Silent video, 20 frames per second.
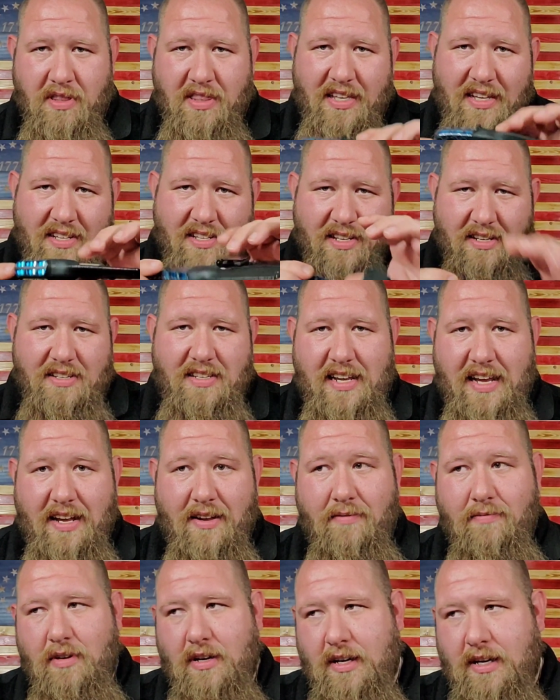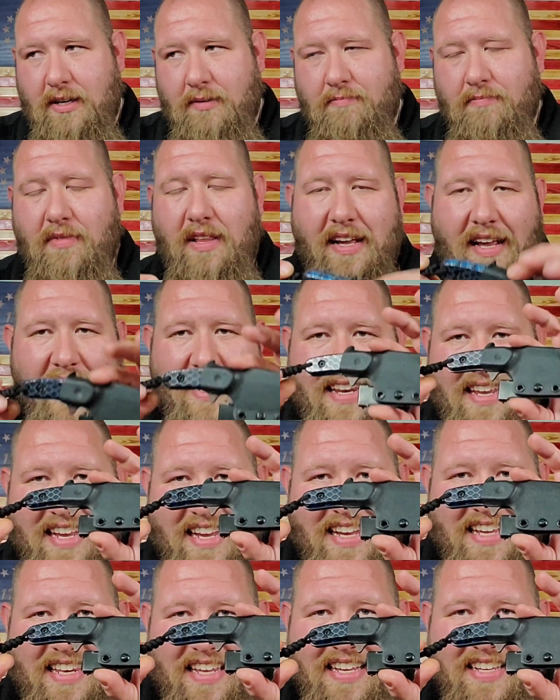but this is a like an
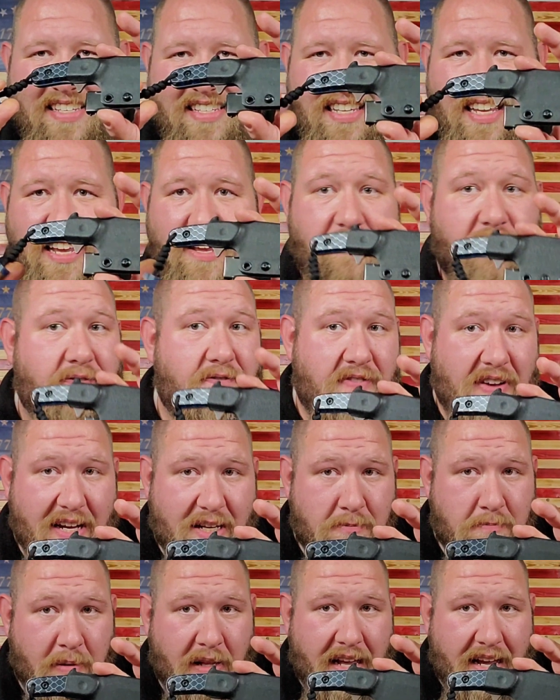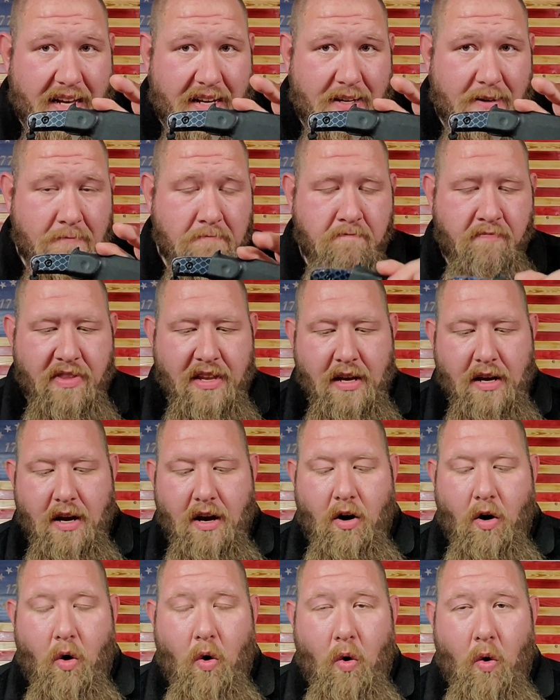EDC fixed blade
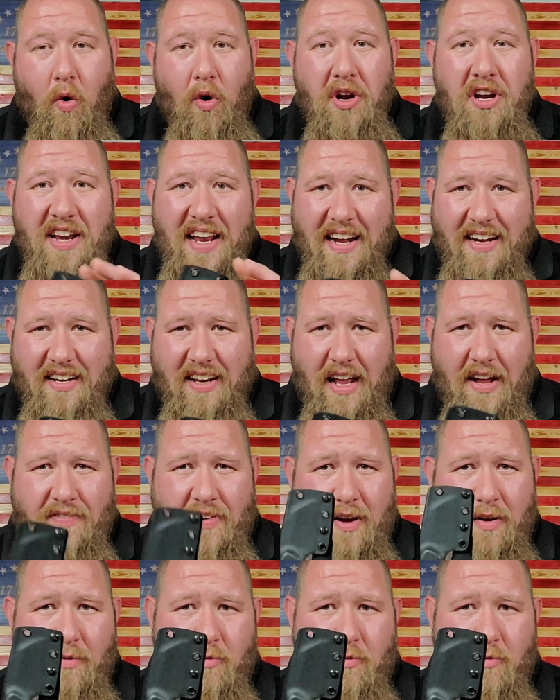or neck knife.